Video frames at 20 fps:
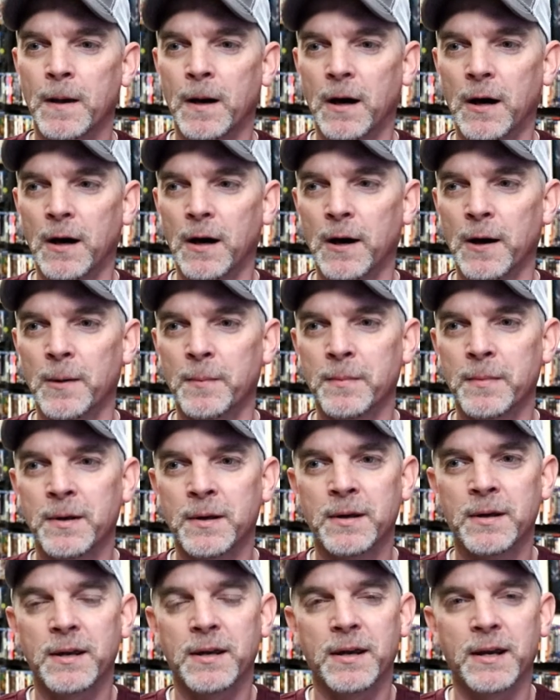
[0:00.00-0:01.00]
Um,
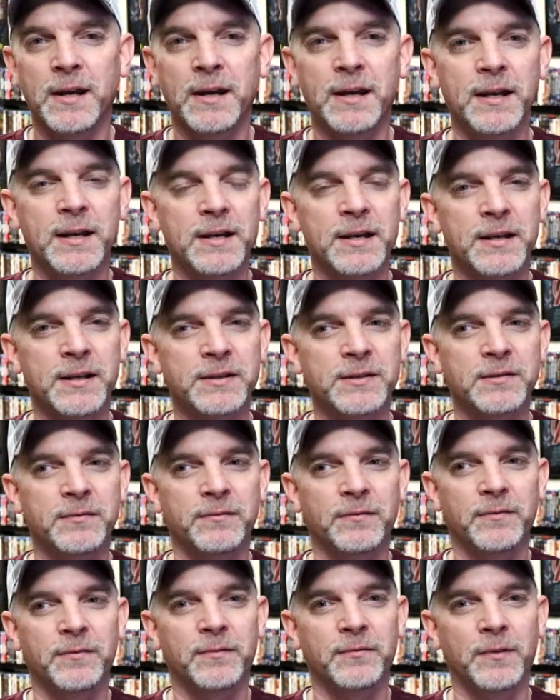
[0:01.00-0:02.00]
it is
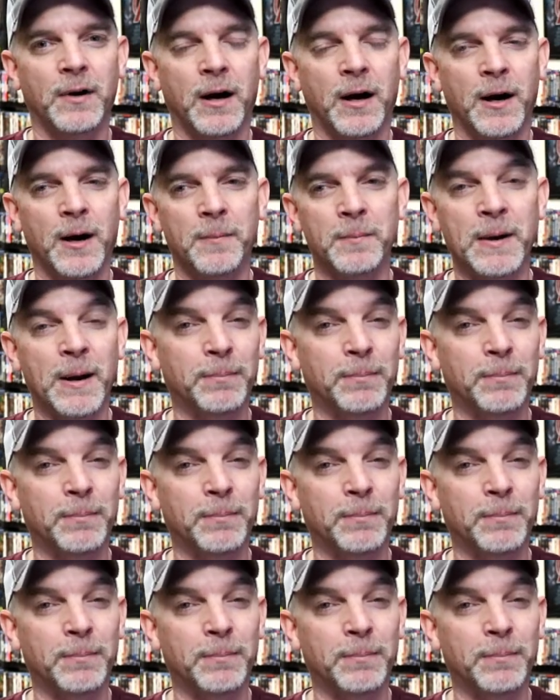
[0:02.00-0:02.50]
um,